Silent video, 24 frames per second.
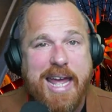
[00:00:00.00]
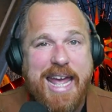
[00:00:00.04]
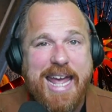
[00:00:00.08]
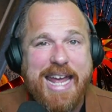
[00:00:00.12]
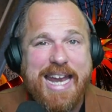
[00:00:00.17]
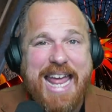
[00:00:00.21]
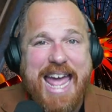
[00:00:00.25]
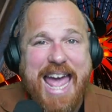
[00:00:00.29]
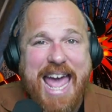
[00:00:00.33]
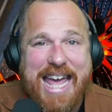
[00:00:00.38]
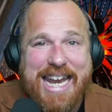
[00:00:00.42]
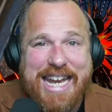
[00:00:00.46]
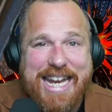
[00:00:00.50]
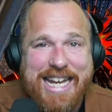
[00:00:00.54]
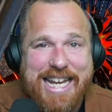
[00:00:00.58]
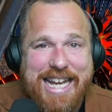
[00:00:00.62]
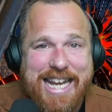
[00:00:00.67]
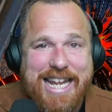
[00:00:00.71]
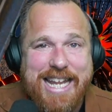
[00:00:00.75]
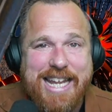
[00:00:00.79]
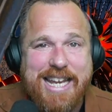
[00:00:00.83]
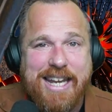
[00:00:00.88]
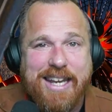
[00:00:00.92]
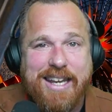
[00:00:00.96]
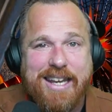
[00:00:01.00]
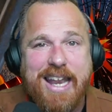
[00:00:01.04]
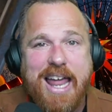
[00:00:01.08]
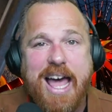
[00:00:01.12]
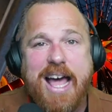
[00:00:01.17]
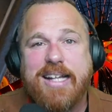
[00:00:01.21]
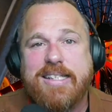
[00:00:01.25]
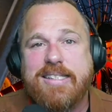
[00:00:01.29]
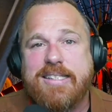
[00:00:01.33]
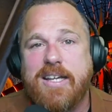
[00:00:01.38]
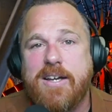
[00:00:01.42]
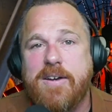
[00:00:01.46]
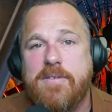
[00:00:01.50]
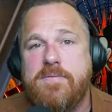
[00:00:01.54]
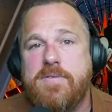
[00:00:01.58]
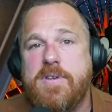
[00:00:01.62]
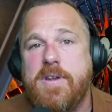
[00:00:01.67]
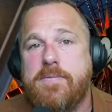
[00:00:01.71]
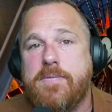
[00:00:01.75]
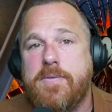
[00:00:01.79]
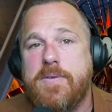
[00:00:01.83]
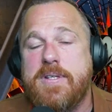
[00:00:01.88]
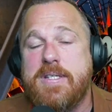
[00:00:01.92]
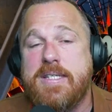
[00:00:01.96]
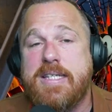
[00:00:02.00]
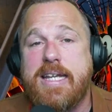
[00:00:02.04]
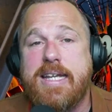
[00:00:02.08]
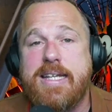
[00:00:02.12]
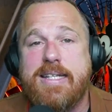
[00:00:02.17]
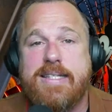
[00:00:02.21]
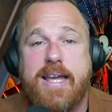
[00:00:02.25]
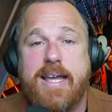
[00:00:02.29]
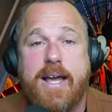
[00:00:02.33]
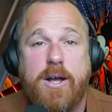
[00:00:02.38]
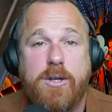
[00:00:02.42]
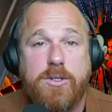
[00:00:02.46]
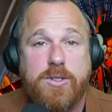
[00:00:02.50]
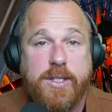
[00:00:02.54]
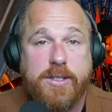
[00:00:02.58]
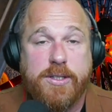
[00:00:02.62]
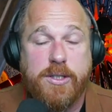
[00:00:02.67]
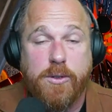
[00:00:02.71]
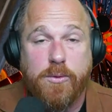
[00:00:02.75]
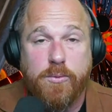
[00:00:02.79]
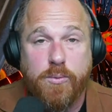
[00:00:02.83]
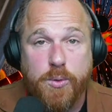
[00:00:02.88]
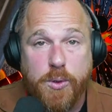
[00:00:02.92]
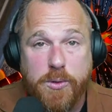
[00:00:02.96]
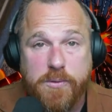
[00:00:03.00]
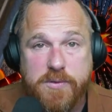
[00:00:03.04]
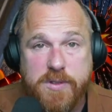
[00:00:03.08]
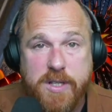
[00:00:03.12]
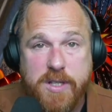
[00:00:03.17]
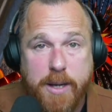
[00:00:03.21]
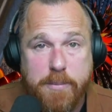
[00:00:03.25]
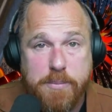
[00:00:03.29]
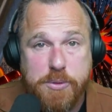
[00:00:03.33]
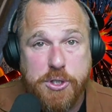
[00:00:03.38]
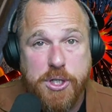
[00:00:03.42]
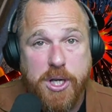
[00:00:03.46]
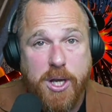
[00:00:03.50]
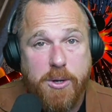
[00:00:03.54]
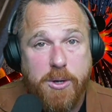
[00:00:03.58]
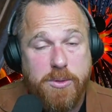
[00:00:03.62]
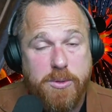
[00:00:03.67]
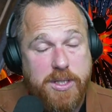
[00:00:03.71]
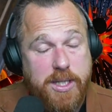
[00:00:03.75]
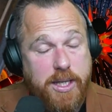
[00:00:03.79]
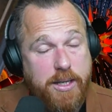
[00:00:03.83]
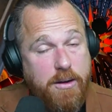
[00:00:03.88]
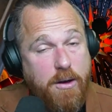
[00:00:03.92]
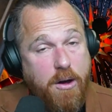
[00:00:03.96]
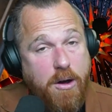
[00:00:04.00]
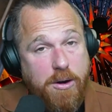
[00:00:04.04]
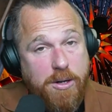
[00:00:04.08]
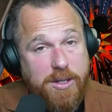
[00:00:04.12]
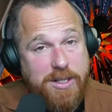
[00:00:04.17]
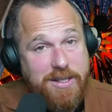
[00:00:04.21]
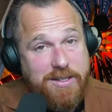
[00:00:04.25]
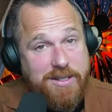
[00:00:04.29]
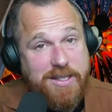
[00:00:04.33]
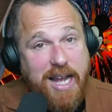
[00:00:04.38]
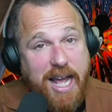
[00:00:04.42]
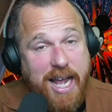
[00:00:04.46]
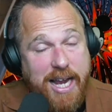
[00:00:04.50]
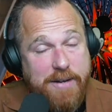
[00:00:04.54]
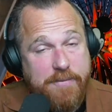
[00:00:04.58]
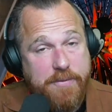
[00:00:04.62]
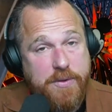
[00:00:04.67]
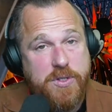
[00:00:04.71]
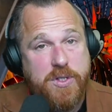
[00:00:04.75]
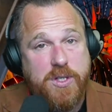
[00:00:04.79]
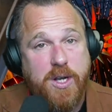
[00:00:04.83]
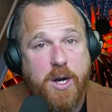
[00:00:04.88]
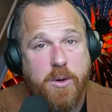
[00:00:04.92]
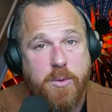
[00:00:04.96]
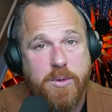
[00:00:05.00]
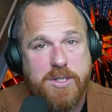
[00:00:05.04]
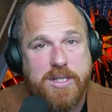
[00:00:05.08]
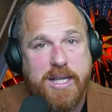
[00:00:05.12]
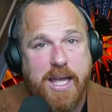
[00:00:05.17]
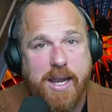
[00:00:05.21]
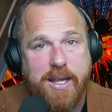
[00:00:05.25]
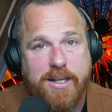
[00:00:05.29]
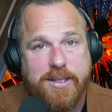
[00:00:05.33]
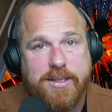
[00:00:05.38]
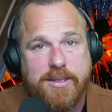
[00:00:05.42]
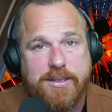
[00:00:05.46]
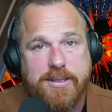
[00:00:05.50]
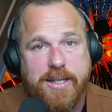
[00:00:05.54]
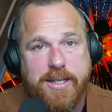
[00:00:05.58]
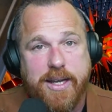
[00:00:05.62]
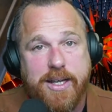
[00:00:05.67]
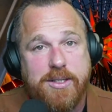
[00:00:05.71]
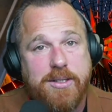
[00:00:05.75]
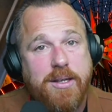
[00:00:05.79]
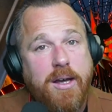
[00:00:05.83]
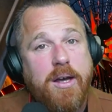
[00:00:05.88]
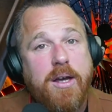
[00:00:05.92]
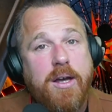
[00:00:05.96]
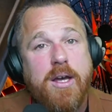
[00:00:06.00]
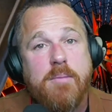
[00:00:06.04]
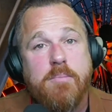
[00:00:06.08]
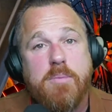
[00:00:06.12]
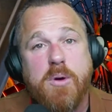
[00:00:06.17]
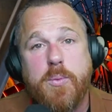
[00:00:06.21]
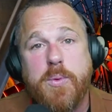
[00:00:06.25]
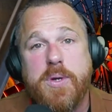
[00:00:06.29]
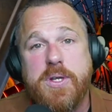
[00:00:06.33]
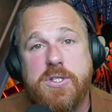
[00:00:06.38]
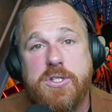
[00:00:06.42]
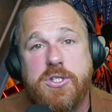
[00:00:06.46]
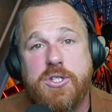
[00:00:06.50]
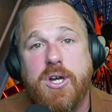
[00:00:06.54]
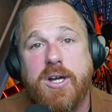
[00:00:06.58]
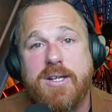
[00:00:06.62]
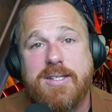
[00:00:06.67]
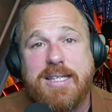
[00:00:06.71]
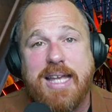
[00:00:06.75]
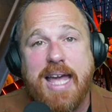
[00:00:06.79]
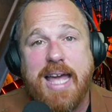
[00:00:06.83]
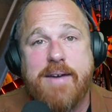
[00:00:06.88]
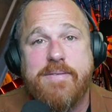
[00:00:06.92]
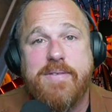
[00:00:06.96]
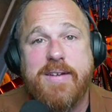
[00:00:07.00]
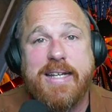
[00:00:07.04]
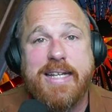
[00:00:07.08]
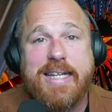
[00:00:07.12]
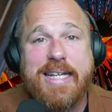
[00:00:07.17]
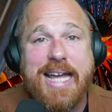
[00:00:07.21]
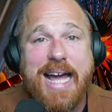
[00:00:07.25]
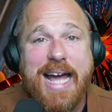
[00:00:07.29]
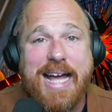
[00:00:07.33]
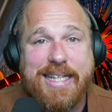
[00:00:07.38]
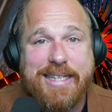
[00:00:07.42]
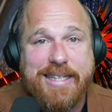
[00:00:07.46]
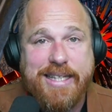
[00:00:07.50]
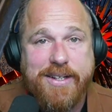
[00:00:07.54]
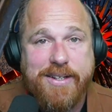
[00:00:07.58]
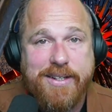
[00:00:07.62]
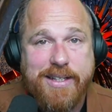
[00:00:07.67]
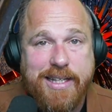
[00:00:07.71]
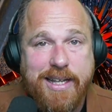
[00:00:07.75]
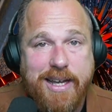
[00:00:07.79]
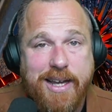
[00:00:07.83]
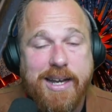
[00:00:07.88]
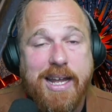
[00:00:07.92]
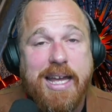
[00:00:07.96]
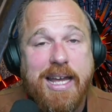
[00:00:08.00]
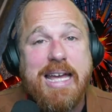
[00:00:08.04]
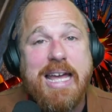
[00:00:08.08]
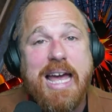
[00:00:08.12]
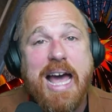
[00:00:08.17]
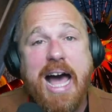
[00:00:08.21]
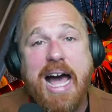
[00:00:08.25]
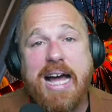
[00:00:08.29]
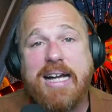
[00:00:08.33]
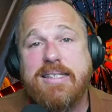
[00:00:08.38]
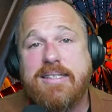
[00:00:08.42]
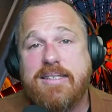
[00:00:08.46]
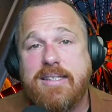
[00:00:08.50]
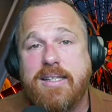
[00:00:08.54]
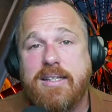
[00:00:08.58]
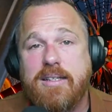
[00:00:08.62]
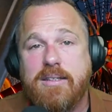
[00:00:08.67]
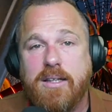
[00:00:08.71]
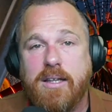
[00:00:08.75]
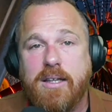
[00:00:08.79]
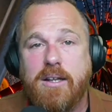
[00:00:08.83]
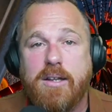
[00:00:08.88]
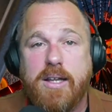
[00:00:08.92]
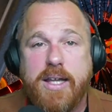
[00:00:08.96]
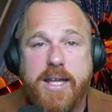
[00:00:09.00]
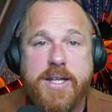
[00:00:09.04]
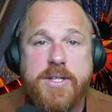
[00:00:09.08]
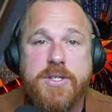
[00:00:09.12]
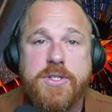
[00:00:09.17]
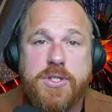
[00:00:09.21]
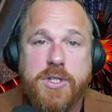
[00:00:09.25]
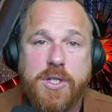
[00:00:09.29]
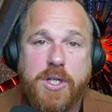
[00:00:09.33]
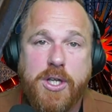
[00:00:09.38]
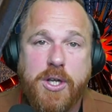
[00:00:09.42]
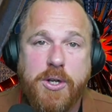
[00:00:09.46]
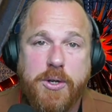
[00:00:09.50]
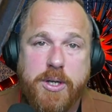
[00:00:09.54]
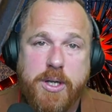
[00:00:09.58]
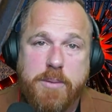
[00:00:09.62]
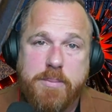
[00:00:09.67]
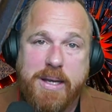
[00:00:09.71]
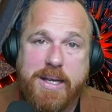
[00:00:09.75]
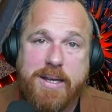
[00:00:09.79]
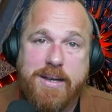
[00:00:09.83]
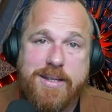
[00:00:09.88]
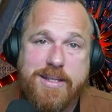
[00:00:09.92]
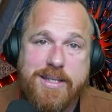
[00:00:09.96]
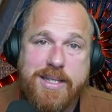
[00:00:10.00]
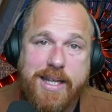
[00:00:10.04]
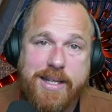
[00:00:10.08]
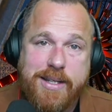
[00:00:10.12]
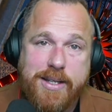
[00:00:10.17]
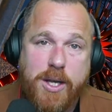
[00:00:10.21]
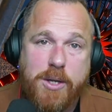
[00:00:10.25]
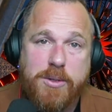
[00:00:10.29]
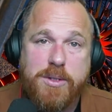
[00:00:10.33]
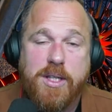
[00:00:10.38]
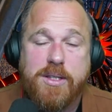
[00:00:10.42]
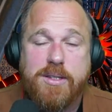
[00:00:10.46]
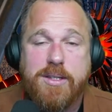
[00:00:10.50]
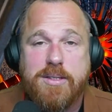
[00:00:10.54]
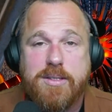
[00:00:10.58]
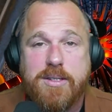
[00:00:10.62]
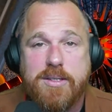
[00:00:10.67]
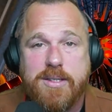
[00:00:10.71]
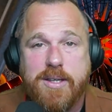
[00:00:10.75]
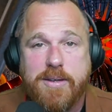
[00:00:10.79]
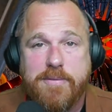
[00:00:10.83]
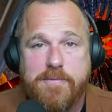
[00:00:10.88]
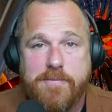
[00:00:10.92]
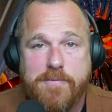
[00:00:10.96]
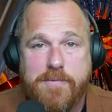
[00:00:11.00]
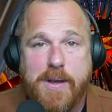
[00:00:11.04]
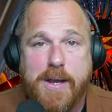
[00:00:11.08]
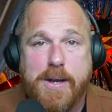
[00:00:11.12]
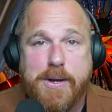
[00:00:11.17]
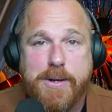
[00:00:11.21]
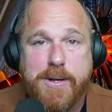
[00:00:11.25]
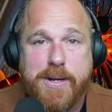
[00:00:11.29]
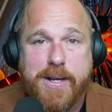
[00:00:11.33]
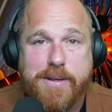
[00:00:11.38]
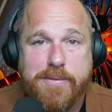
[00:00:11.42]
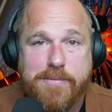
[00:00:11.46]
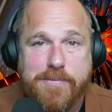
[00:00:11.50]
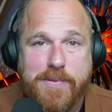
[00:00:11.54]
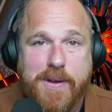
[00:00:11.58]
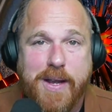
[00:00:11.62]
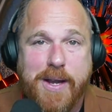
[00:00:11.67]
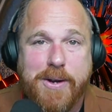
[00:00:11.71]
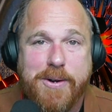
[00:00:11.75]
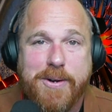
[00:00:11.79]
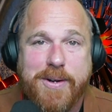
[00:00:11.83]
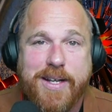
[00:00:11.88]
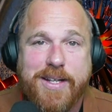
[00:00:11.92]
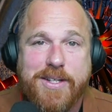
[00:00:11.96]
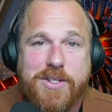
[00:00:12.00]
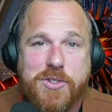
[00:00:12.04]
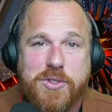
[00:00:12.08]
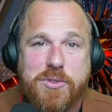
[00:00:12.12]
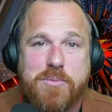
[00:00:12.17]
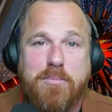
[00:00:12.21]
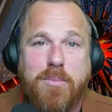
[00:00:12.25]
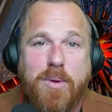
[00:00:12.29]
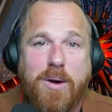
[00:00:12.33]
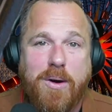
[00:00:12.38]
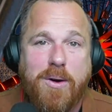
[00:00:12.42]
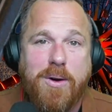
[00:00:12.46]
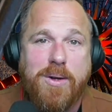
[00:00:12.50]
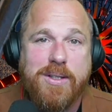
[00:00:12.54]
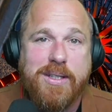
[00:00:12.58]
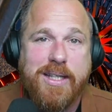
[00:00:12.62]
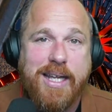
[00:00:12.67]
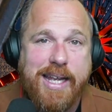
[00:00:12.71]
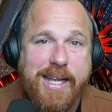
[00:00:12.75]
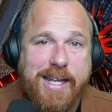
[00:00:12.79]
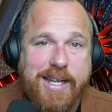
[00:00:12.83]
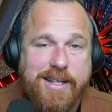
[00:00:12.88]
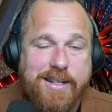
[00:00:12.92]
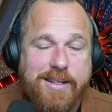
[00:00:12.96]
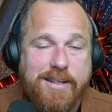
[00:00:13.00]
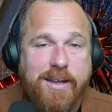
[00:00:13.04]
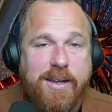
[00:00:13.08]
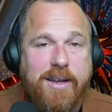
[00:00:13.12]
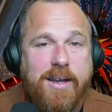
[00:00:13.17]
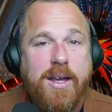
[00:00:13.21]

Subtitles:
and adding in lots of different details like the rooftop shows that are designed for Star Wars Galaxy's Edge, but we just haven't got there yet. I see a little insecurity because they know that this is a very, very small land.